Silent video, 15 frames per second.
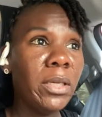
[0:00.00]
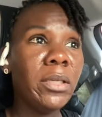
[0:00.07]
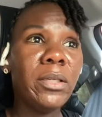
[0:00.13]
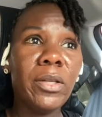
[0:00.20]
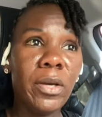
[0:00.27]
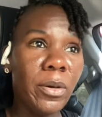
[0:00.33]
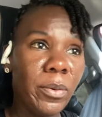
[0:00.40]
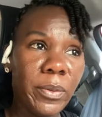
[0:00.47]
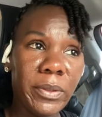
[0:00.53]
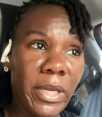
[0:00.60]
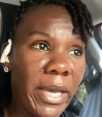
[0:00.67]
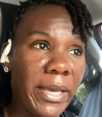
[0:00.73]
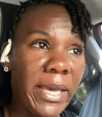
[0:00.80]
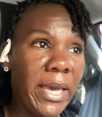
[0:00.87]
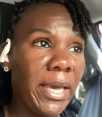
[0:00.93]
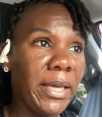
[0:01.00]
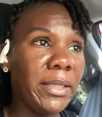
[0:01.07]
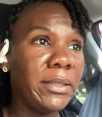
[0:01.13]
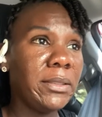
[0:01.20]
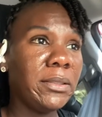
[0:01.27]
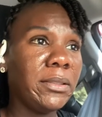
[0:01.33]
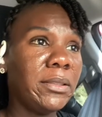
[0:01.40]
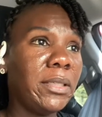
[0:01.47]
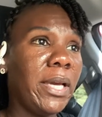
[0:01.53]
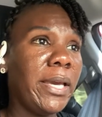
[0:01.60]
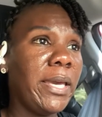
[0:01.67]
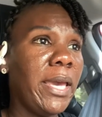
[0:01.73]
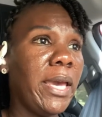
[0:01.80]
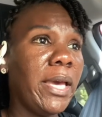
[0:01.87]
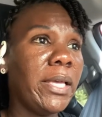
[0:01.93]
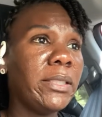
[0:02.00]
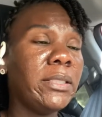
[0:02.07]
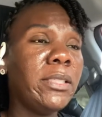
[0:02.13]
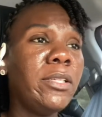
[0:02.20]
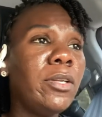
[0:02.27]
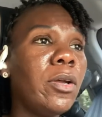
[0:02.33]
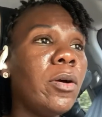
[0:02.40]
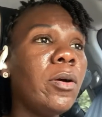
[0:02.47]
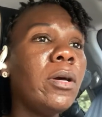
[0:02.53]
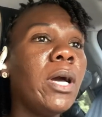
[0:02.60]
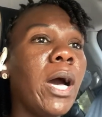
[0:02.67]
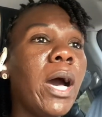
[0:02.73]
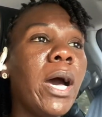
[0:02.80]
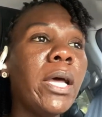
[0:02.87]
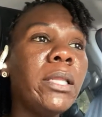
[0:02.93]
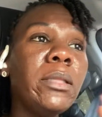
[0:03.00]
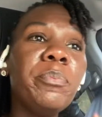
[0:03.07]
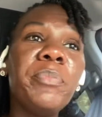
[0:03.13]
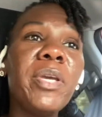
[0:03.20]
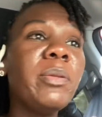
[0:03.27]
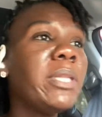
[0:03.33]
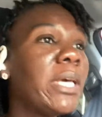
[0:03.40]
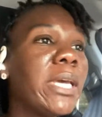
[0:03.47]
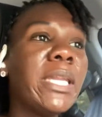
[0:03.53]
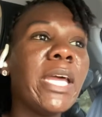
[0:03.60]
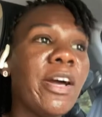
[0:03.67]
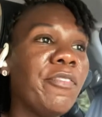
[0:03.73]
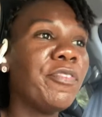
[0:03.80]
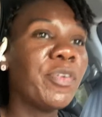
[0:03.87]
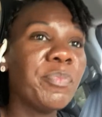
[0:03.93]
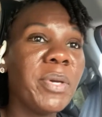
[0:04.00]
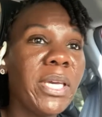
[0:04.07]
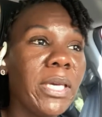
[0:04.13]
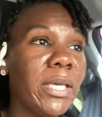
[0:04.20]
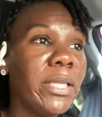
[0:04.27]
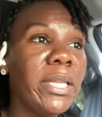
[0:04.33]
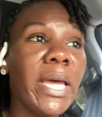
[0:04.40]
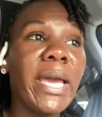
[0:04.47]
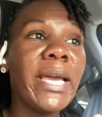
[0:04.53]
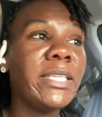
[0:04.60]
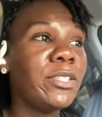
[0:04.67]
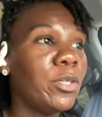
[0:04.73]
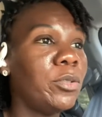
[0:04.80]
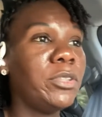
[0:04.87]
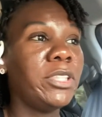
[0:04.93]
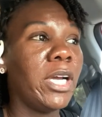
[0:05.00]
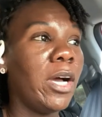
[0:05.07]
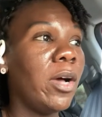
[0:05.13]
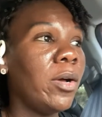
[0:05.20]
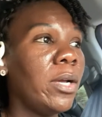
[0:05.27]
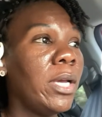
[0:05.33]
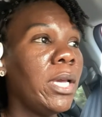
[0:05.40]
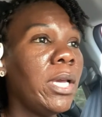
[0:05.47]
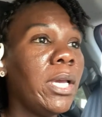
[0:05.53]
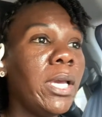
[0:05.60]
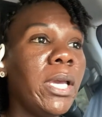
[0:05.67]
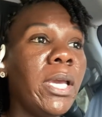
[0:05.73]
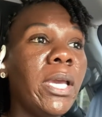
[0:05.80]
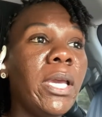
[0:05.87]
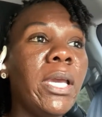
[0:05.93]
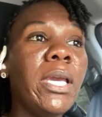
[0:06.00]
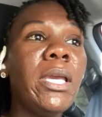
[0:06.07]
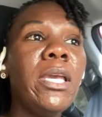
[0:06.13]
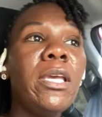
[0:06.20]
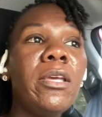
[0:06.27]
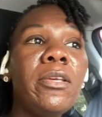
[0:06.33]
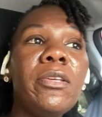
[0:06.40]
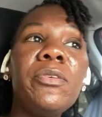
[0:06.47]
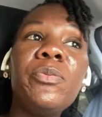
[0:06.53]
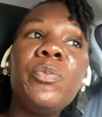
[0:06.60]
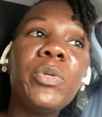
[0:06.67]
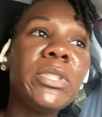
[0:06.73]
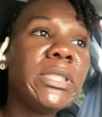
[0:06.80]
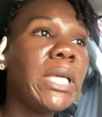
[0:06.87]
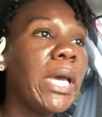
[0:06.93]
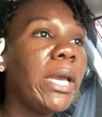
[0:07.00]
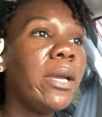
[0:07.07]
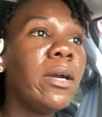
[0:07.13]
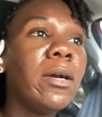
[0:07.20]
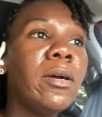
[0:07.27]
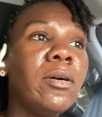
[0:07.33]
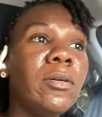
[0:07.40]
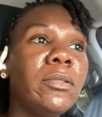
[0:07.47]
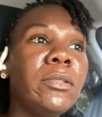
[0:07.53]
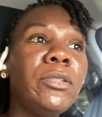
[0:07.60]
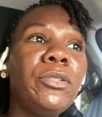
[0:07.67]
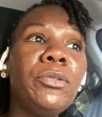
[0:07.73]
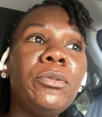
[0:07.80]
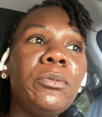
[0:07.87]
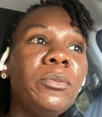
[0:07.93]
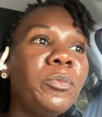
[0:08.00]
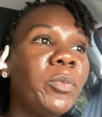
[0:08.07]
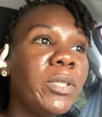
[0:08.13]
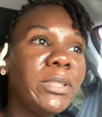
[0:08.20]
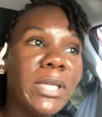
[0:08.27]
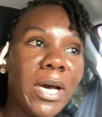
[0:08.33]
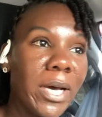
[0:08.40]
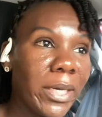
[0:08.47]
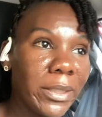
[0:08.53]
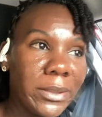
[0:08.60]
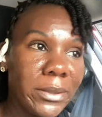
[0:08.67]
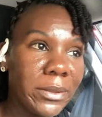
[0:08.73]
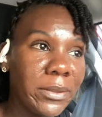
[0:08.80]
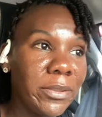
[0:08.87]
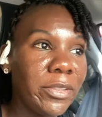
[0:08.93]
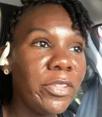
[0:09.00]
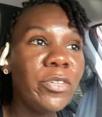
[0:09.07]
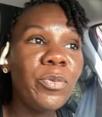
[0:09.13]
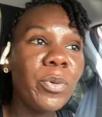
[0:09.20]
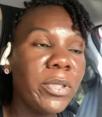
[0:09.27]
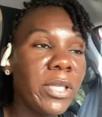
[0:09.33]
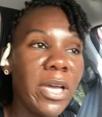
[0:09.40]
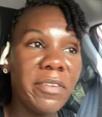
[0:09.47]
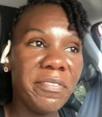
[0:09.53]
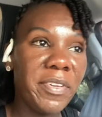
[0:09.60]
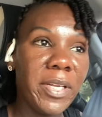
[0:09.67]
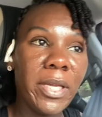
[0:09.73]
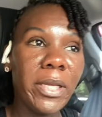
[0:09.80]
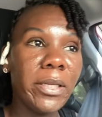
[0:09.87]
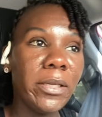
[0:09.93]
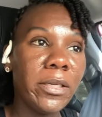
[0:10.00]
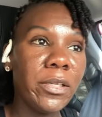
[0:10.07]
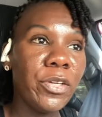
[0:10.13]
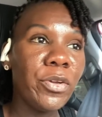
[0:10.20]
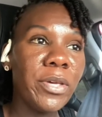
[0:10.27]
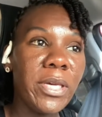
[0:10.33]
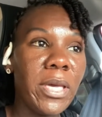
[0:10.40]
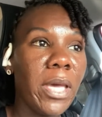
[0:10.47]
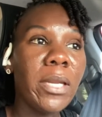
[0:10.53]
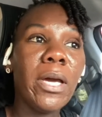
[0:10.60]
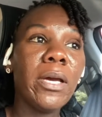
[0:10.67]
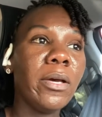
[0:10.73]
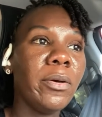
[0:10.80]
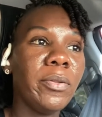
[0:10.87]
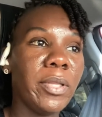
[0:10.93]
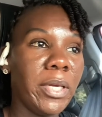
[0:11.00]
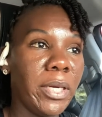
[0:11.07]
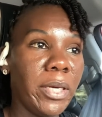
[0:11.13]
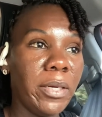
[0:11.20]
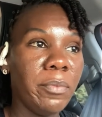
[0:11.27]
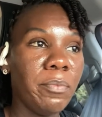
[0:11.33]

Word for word: no, I can't. I can't. You know, God be looking out for me. Like I told y'all, he was like, girl, you will not, you will not fit in. You cannot go there